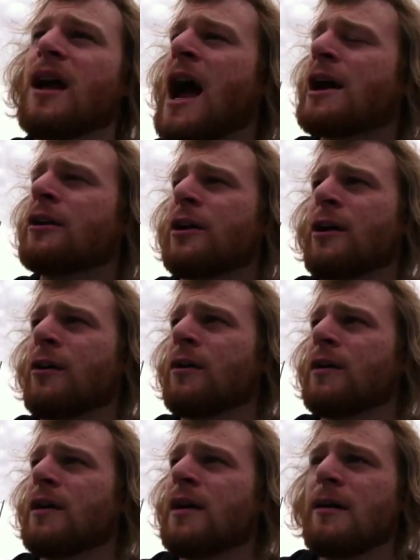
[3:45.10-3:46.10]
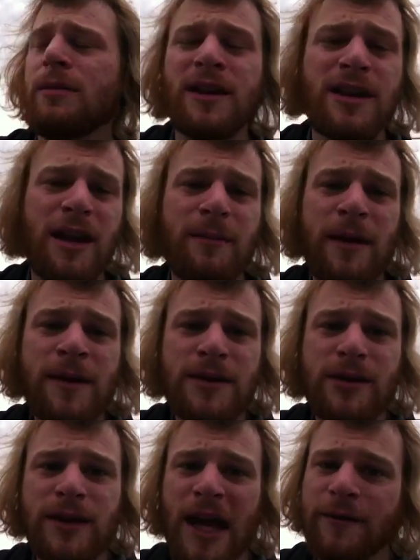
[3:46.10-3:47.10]
I don't know. Then again, maybe
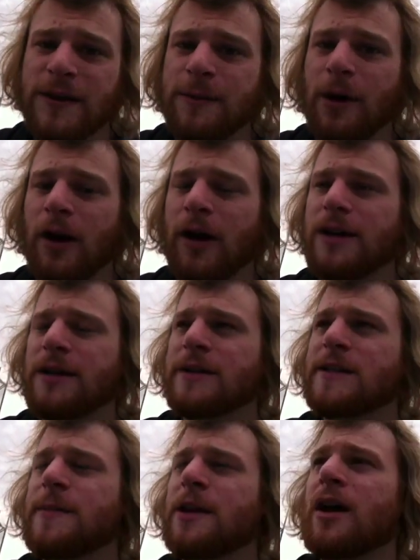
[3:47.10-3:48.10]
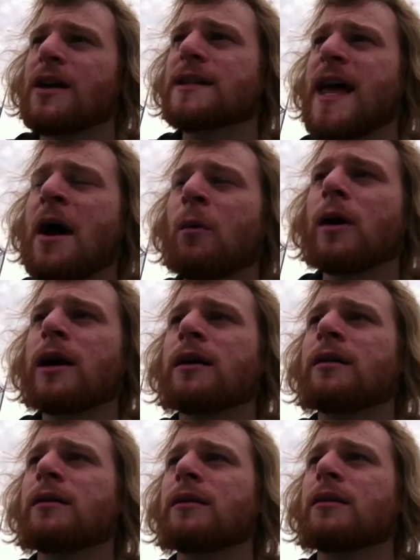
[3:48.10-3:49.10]
it's good to have a small audience, because that way